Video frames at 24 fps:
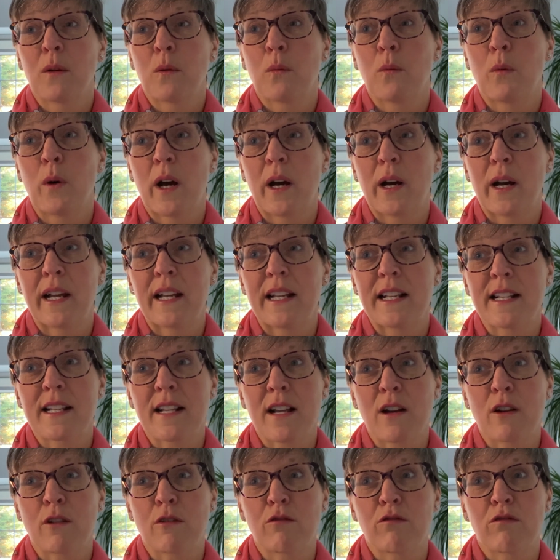ways
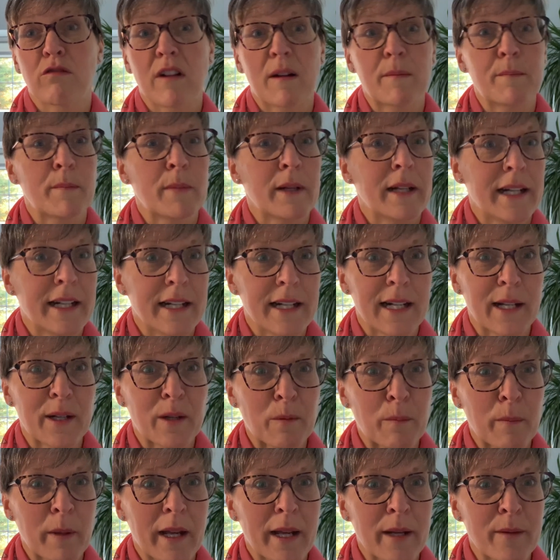are crumbling a little
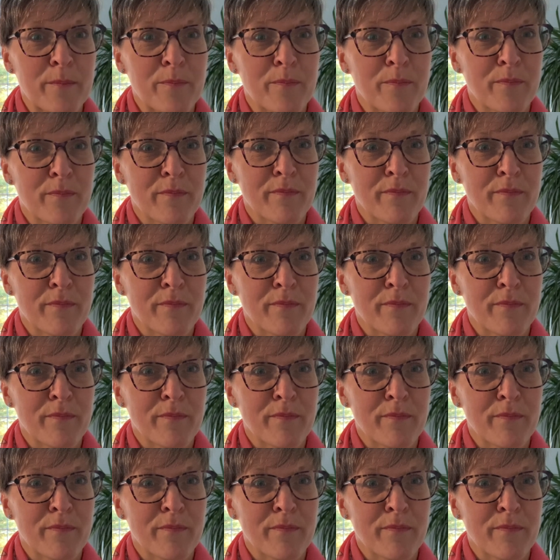bit.